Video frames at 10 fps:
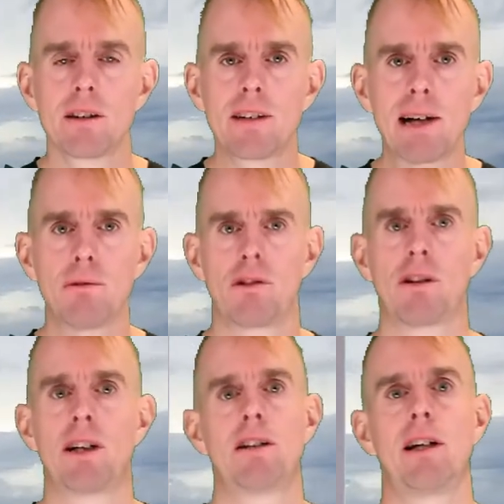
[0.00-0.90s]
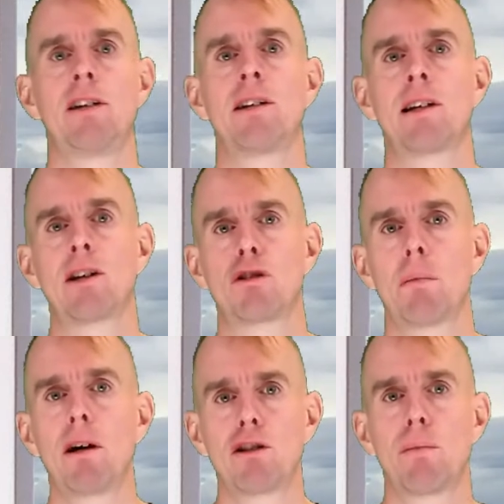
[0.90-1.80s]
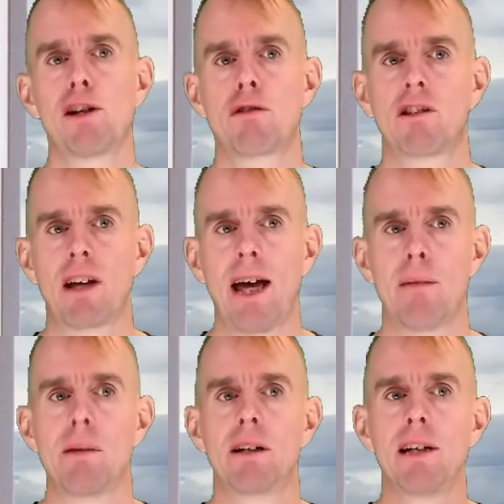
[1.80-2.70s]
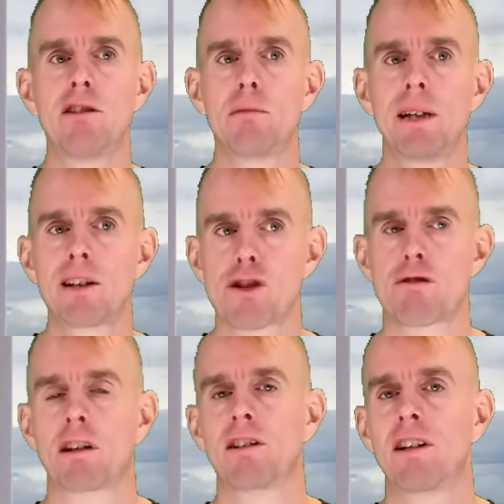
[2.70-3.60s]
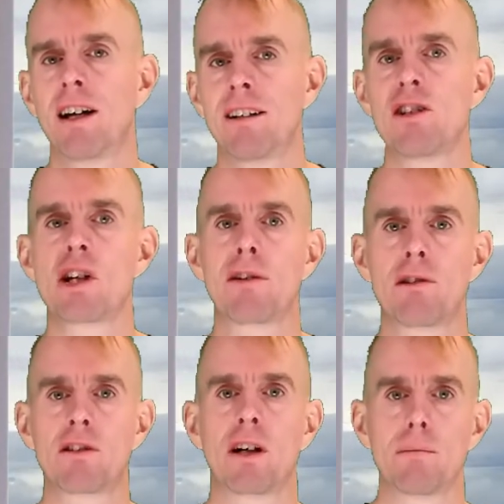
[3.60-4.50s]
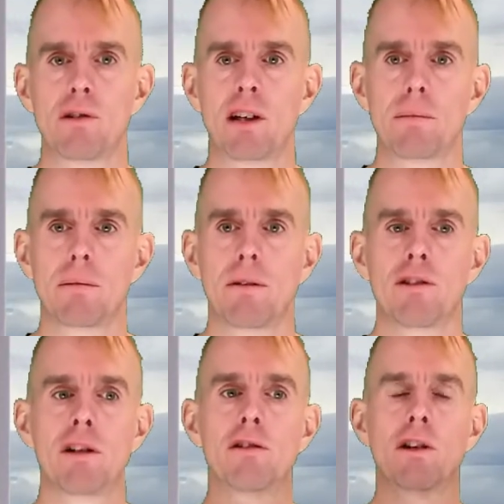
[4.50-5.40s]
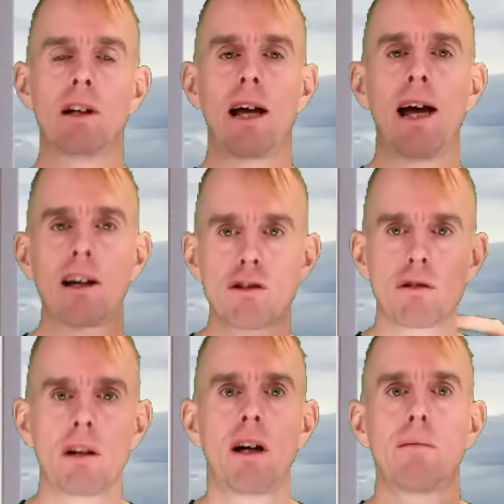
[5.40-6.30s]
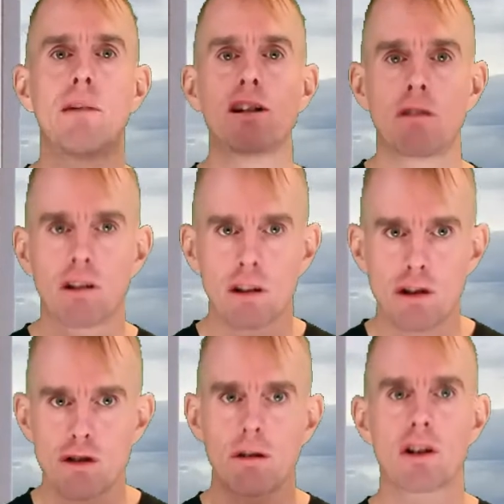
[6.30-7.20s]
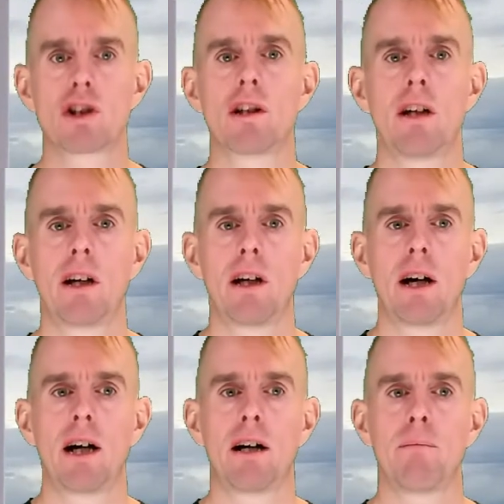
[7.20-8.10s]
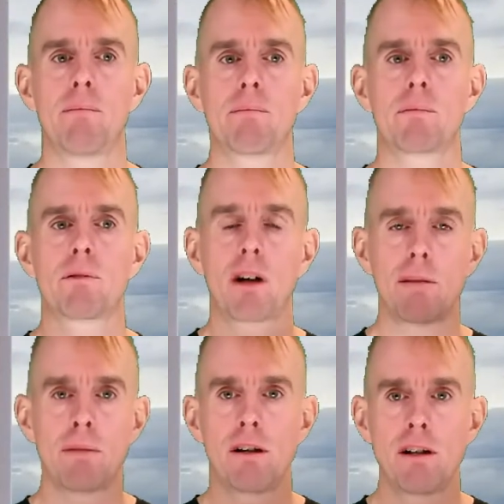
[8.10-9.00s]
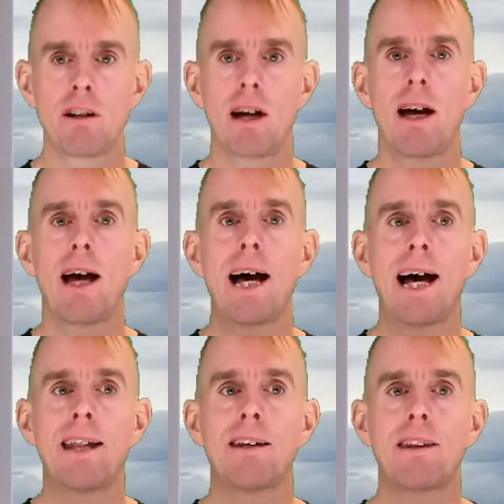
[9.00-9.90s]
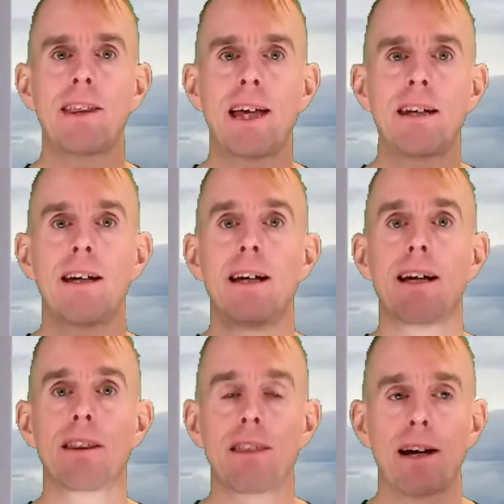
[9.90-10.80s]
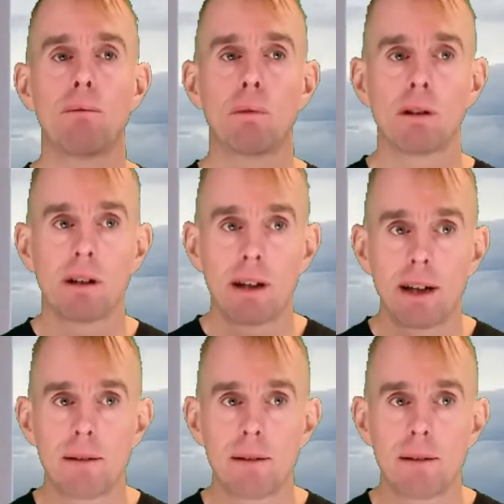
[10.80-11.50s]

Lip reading: The downside is that that sparse matrix M needs to be constructed at each and every time step. And so you've got an extra matrix construction time period, and then that will